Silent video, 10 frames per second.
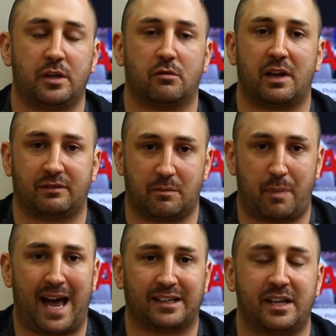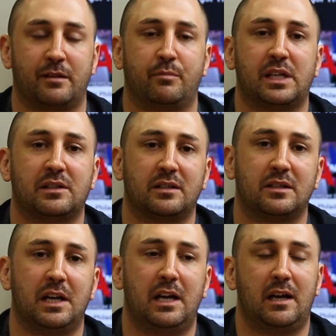You don't have to pack 10
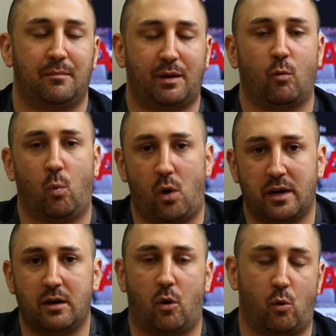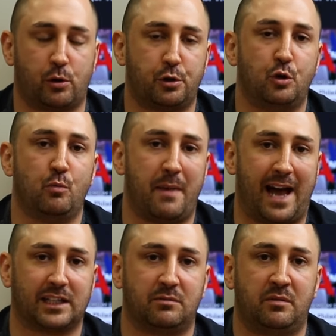pieces but one or two
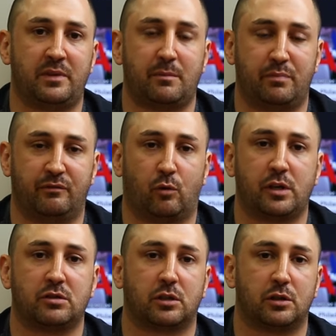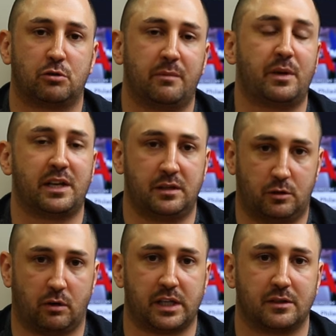maximum before you start the trip is
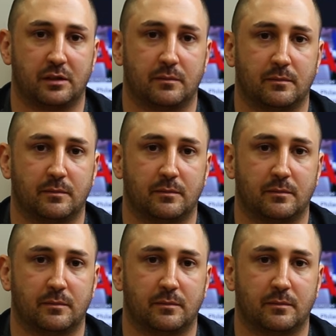great.